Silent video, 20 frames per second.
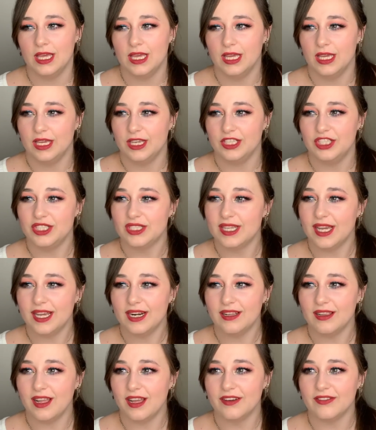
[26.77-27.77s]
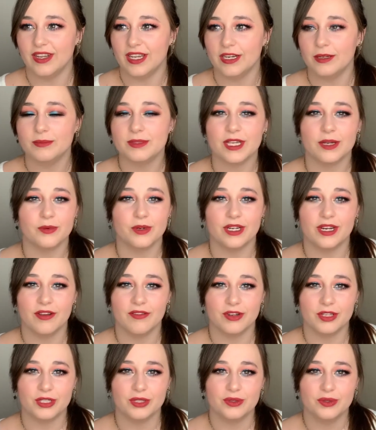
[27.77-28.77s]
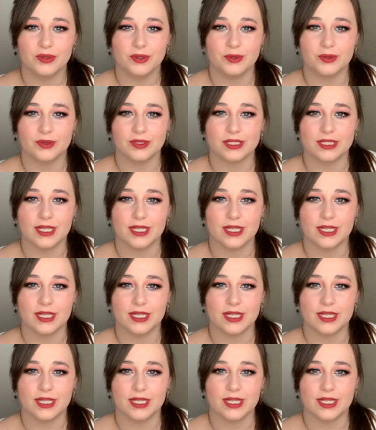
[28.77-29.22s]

it just had a lot of items I would never use,